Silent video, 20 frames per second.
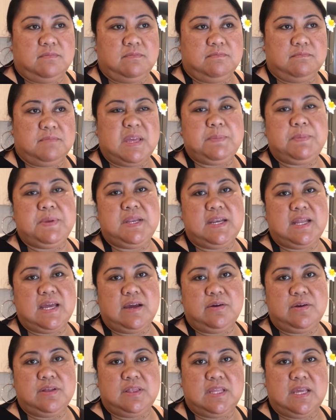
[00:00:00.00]
Maybe
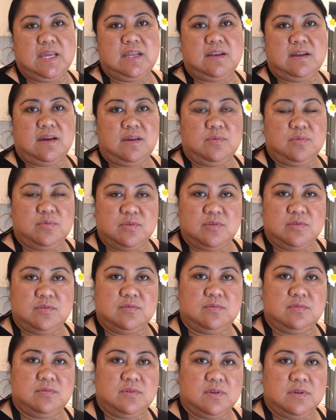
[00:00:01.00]
now and then I
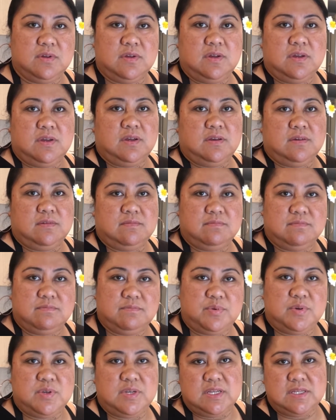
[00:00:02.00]
will
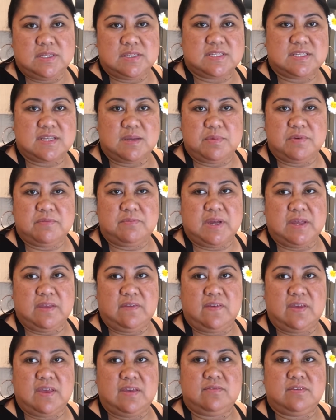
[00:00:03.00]
put in some of my
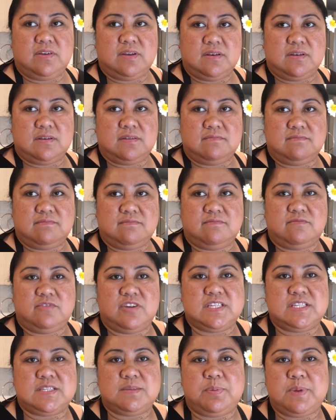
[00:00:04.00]
favorite
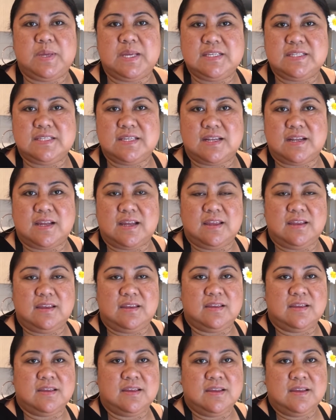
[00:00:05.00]
recipes that
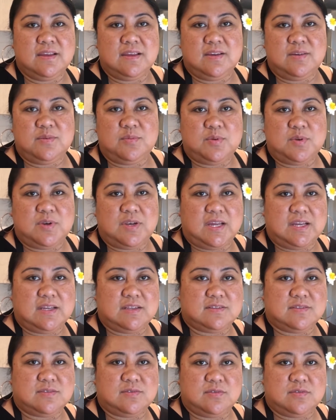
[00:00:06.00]
I would like
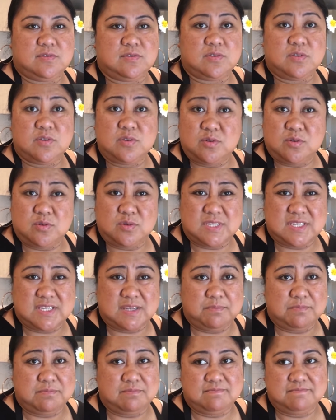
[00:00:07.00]
to cook, or
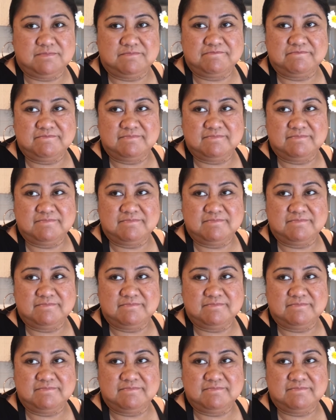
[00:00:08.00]
some